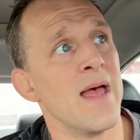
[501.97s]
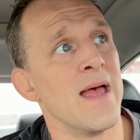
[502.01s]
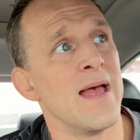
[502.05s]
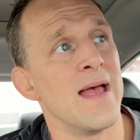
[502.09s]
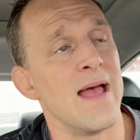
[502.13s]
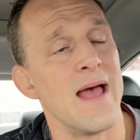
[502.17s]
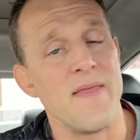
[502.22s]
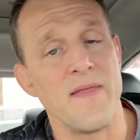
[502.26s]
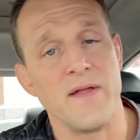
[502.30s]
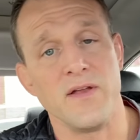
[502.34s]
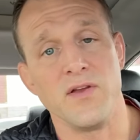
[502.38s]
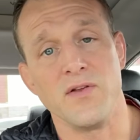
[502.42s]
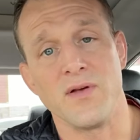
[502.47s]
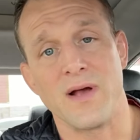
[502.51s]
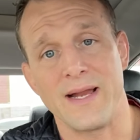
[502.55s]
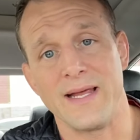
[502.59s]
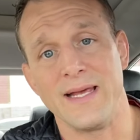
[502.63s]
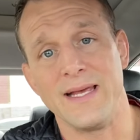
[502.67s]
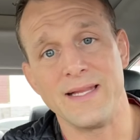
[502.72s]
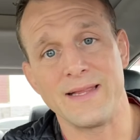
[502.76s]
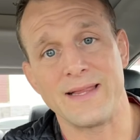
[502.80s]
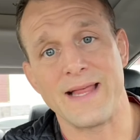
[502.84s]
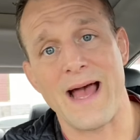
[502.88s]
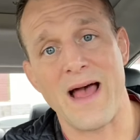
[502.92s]
And then you got to
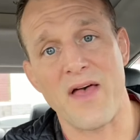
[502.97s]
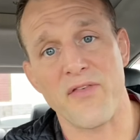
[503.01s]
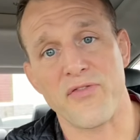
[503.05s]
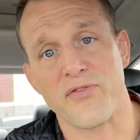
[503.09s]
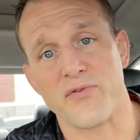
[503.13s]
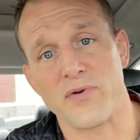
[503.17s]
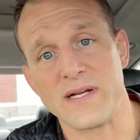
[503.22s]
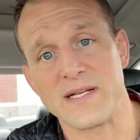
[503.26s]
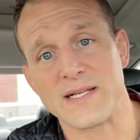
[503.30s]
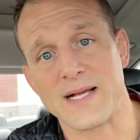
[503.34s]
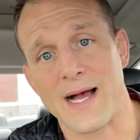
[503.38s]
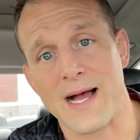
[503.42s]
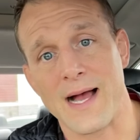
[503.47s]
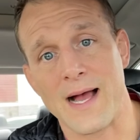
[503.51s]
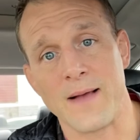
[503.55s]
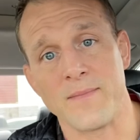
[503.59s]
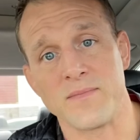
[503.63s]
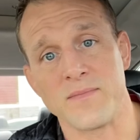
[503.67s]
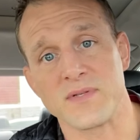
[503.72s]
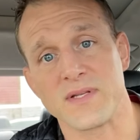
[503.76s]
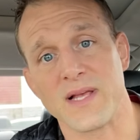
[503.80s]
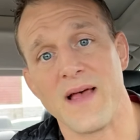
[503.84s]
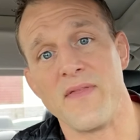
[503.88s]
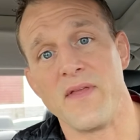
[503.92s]
eat that three
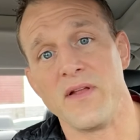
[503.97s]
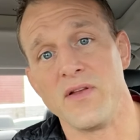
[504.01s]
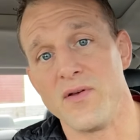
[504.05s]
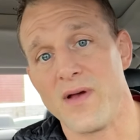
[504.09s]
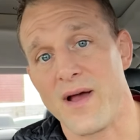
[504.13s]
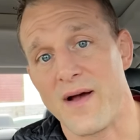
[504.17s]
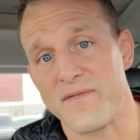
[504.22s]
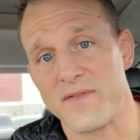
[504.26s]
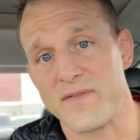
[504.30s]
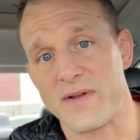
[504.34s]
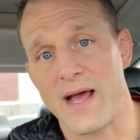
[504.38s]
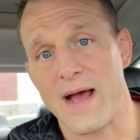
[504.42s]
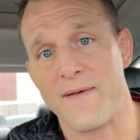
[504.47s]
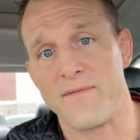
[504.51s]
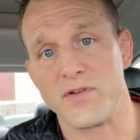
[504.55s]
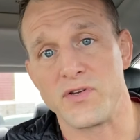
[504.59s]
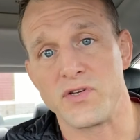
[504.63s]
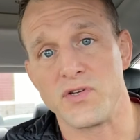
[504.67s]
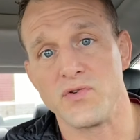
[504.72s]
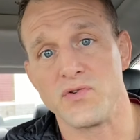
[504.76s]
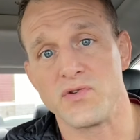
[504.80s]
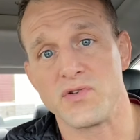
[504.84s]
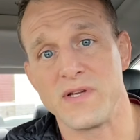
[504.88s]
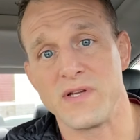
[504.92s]
times. And then you have to have the
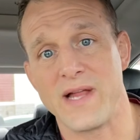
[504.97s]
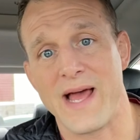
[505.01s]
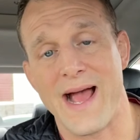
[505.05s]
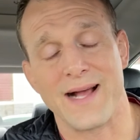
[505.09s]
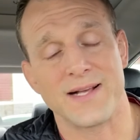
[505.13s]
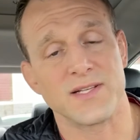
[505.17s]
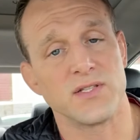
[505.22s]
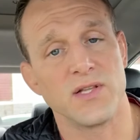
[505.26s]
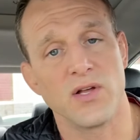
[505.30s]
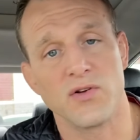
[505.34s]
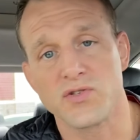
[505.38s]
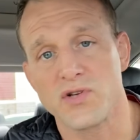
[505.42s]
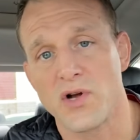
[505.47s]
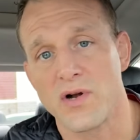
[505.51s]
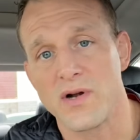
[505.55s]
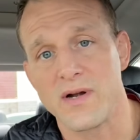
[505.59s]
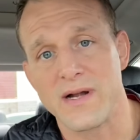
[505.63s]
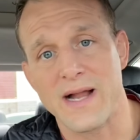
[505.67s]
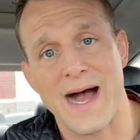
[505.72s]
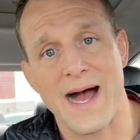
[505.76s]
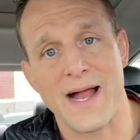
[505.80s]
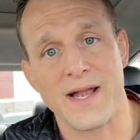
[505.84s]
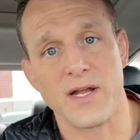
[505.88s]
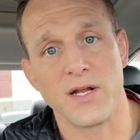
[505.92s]
two snacks. Those are
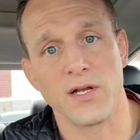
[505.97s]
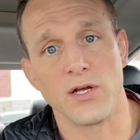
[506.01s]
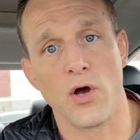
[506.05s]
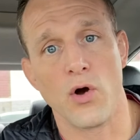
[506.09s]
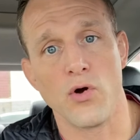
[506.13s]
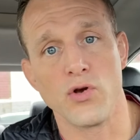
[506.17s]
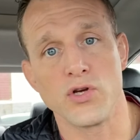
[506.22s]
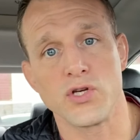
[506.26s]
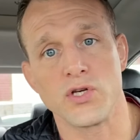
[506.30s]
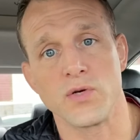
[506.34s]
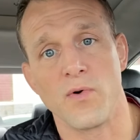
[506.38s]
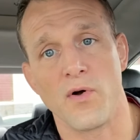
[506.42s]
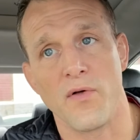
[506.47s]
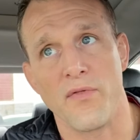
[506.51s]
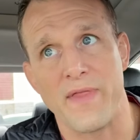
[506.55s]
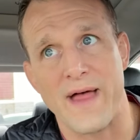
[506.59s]
non-negotiable.